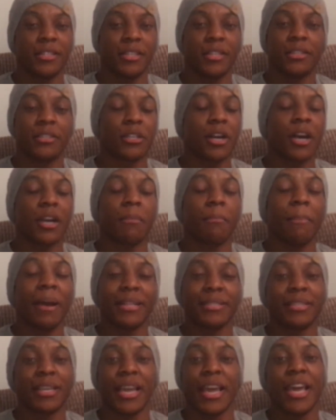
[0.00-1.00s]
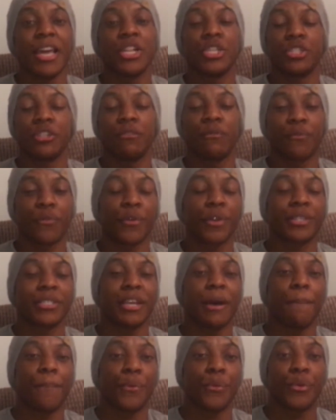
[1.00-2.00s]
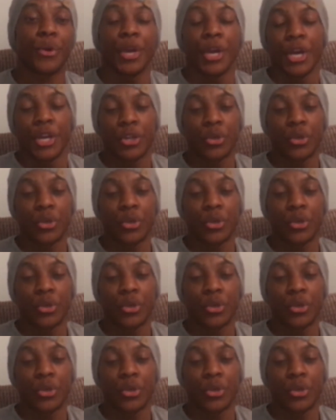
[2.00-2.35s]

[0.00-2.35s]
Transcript: the Dogmatica engine, for example.